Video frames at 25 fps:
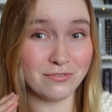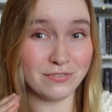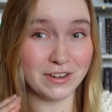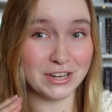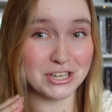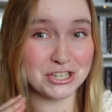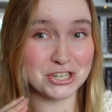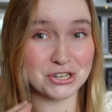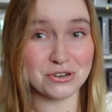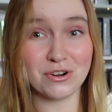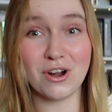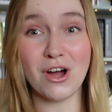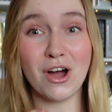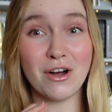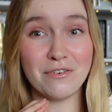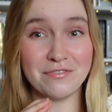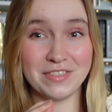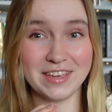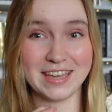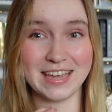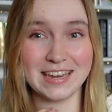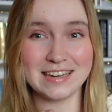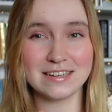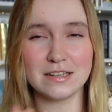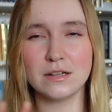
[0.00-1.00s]
feature of
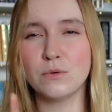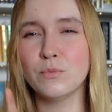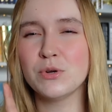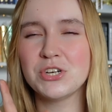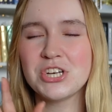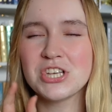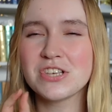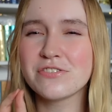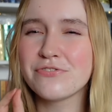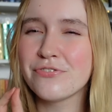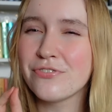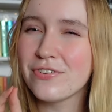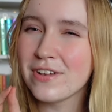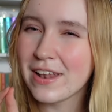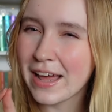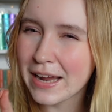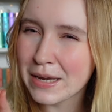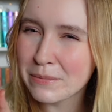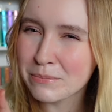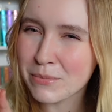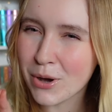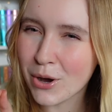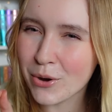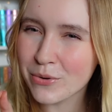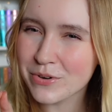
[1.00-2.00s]
the Kindle, which is
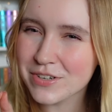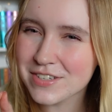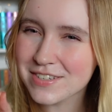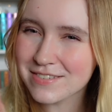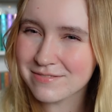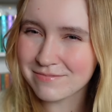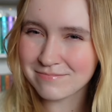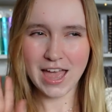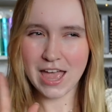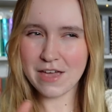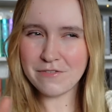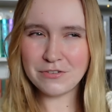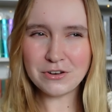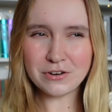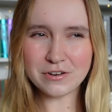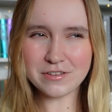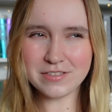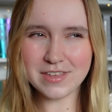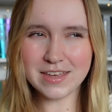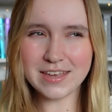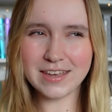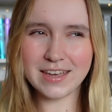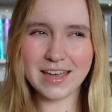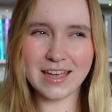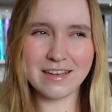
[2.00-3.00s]
flight mode. If you're
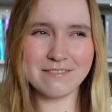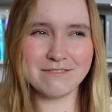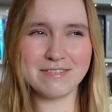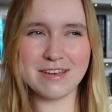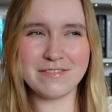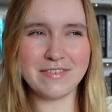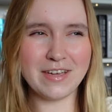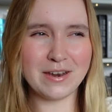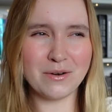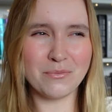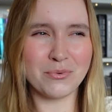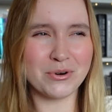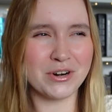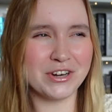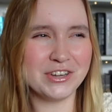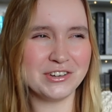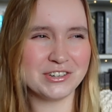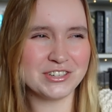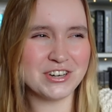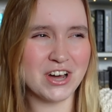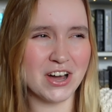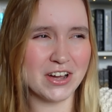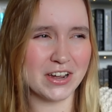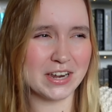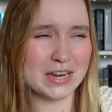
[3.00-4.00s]
thinking, Vivian, what are you
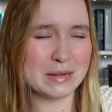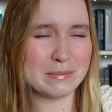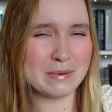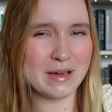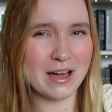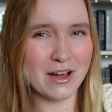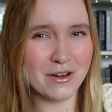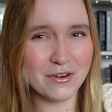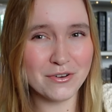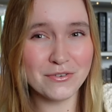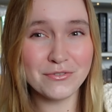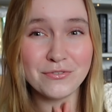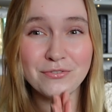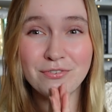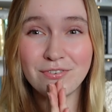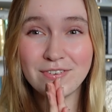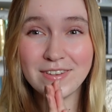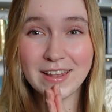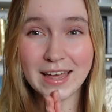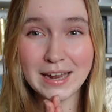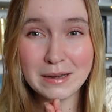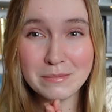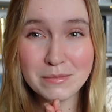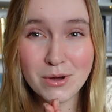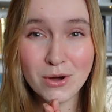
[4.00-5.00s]
talking about?
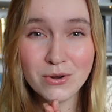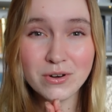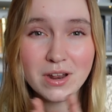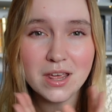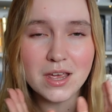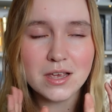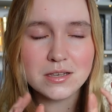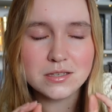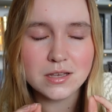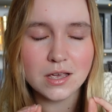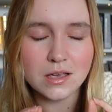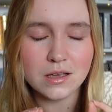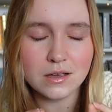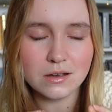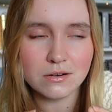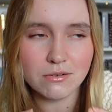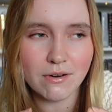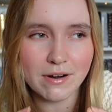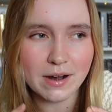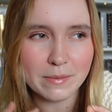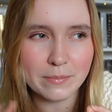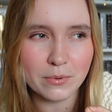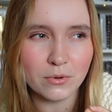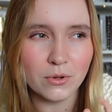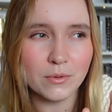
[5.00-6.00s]
Flight mode is
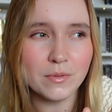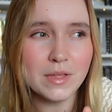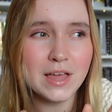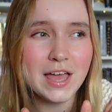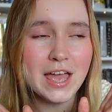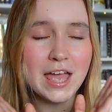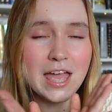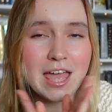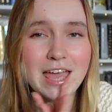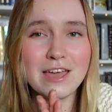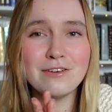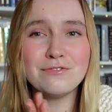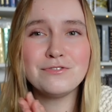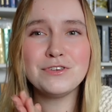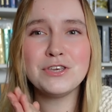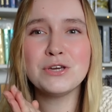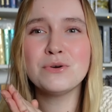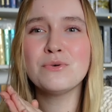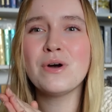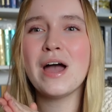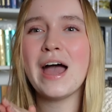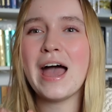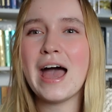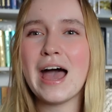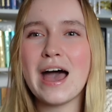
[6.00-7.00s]
incredible. If
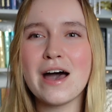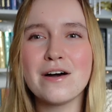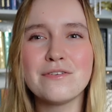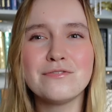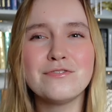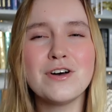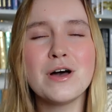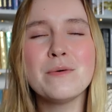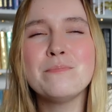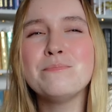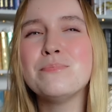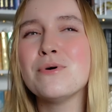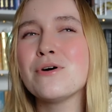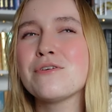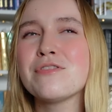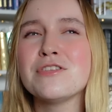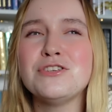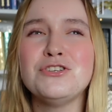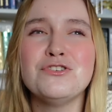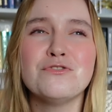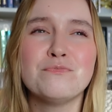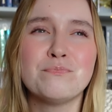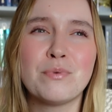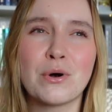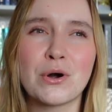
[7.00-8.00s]
you have a book
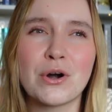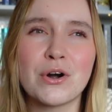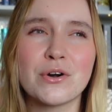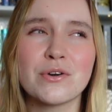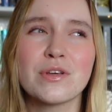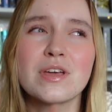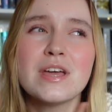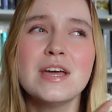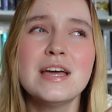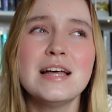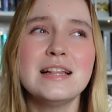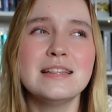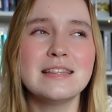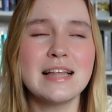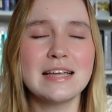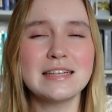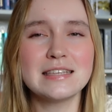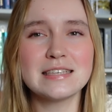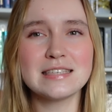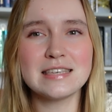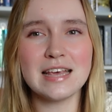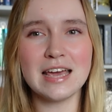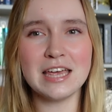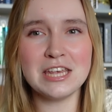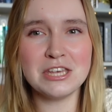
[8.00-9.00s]
that you've borrowed, let's
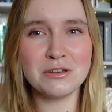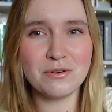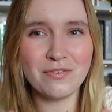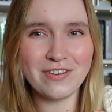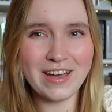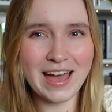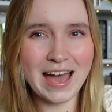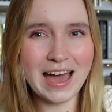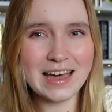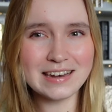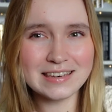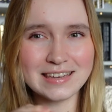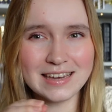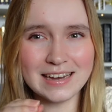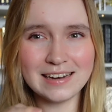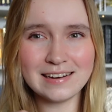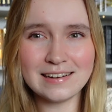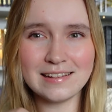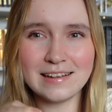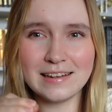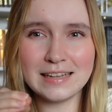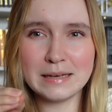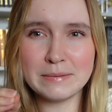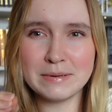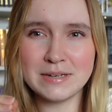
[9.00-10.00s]
say you've had
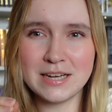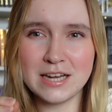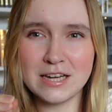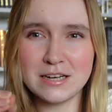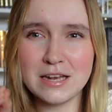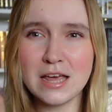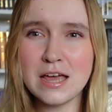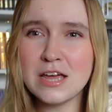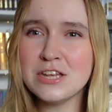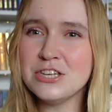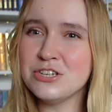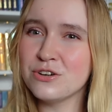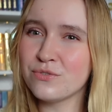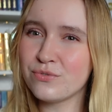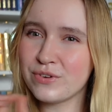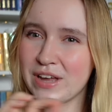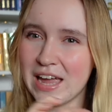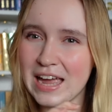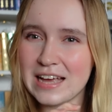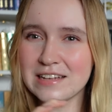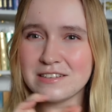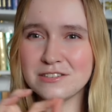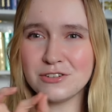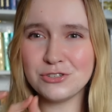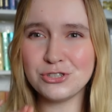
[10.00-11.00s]
Kindle Unlimited, you've
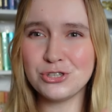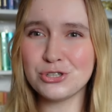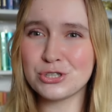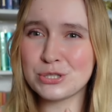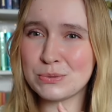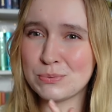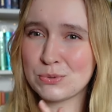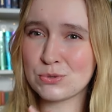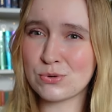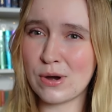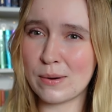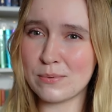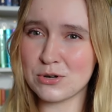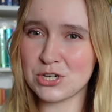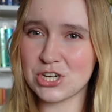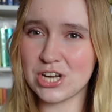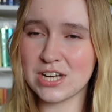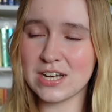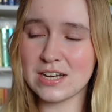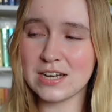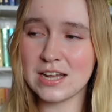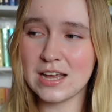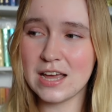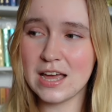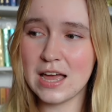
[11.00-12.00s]
canceled your
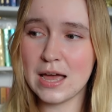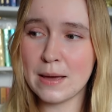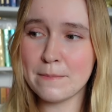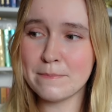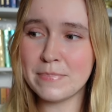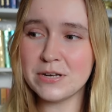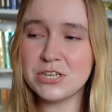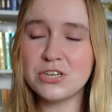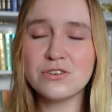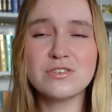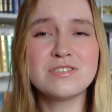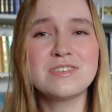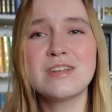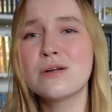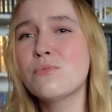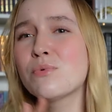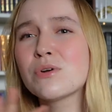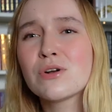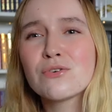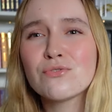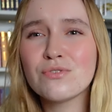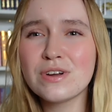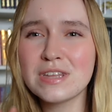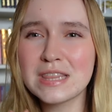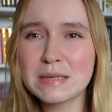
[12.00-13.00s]
subscription, but you still want
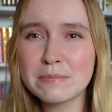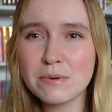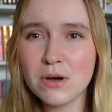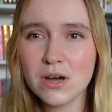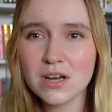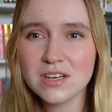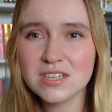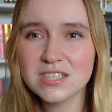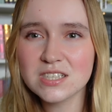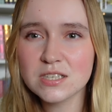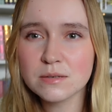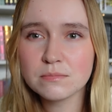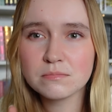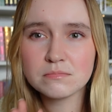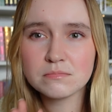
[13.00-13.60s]
to read the books,